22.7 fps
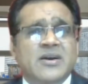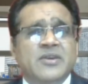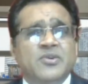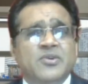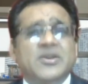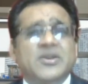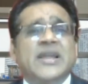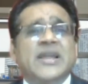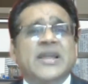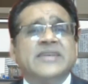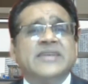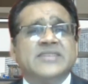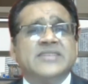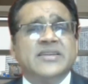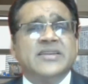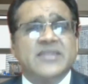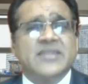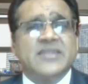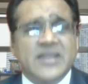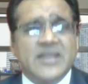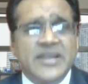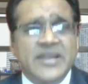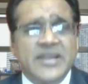
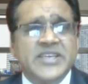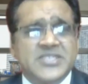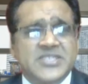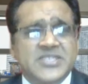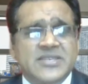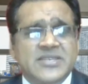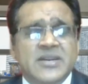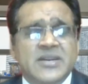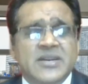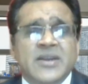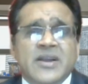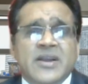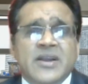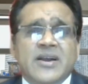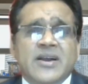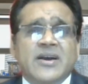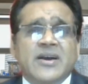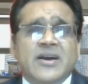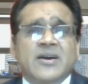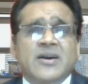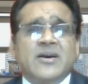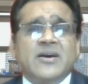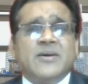utilizing the least.
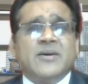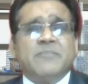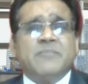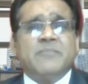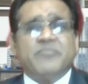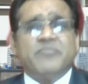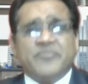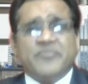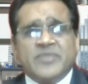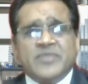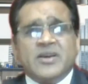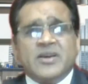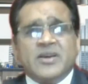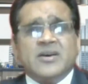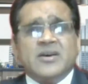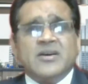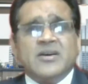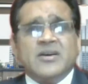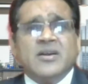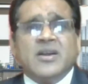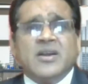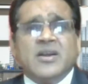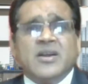
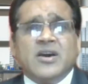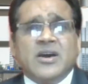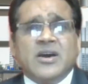The